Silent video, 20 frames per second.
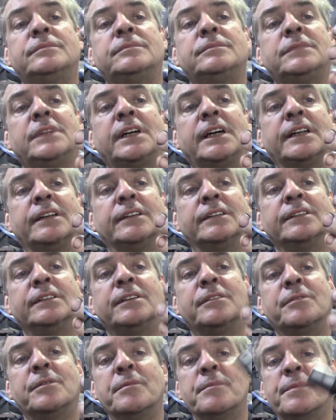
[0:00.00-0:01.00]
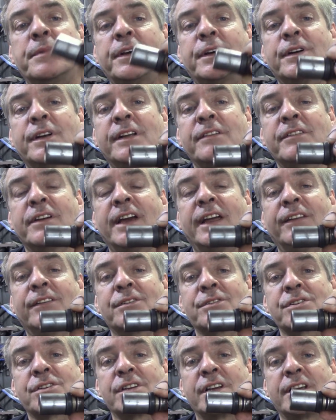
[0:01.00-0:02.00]
I don't know, we could even get
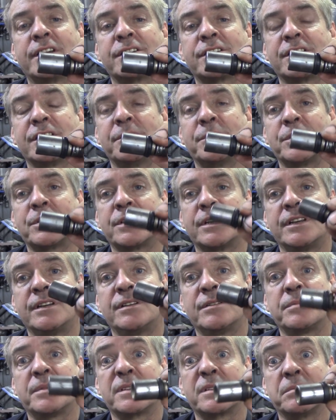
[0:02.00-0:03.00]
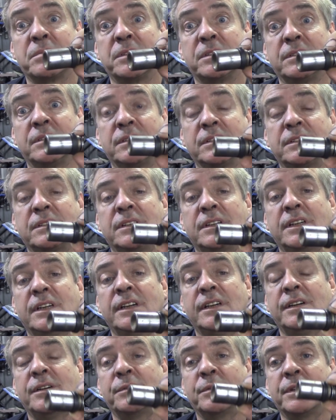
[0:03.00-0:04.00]
those CNC machined up, I suppose,
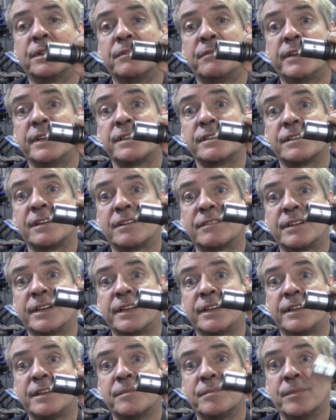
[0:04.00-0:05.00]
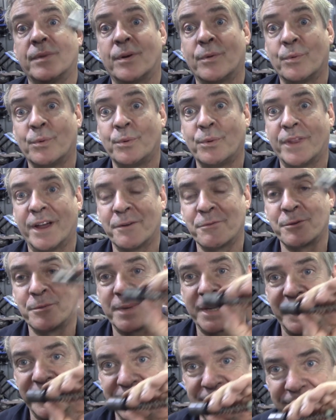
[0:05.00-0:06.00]
with the rings already in them. Oh, that would
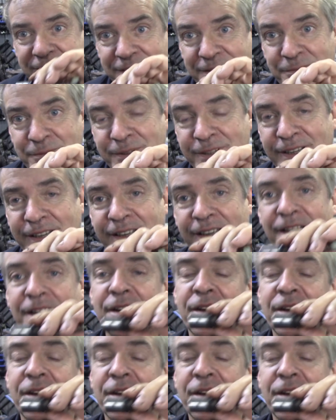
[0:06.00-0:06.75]
be exciting, wouldn't it?